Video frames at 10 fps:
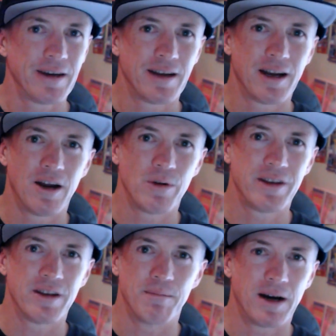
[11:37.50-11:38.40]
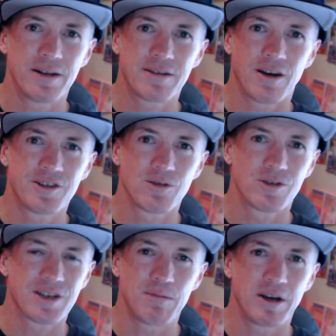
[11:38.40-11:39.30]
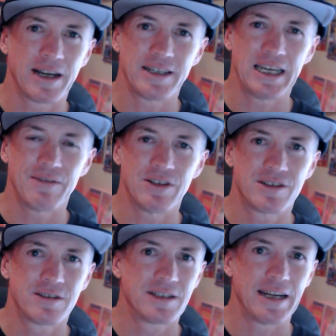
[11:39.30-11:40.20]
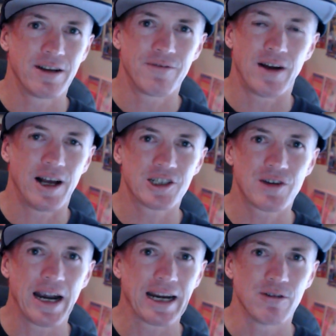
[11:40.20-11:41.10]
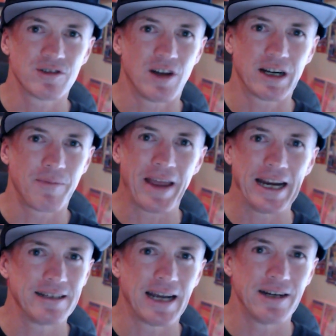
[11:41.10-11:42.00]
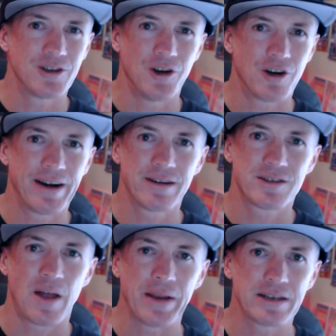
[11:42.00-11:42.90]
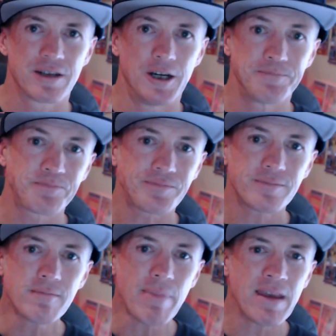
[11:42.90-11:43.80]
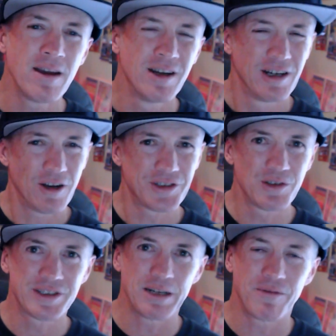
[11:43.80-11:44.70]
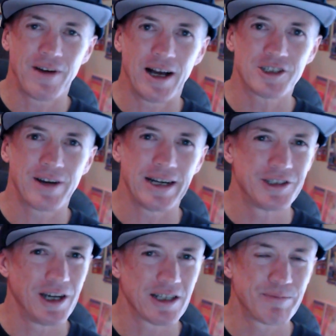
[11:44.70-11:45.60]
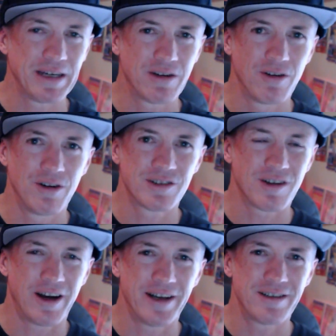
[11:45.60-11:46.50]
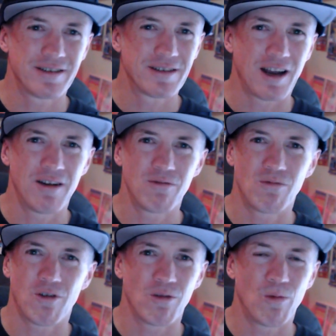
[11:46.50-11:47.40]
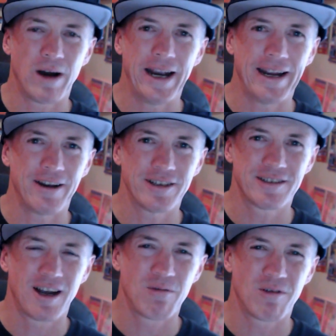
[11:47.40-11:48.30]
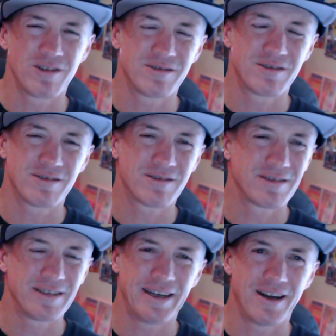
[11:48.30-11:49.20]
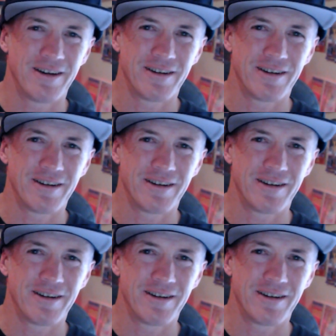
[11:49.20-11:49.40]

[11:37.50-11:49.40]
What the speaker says: within the month. I saw someone that didn't even send it fast track, and it was like an 8-day turnaround or something. So I'll still send them fast track just because I just don't want to wait, and I just don't want to,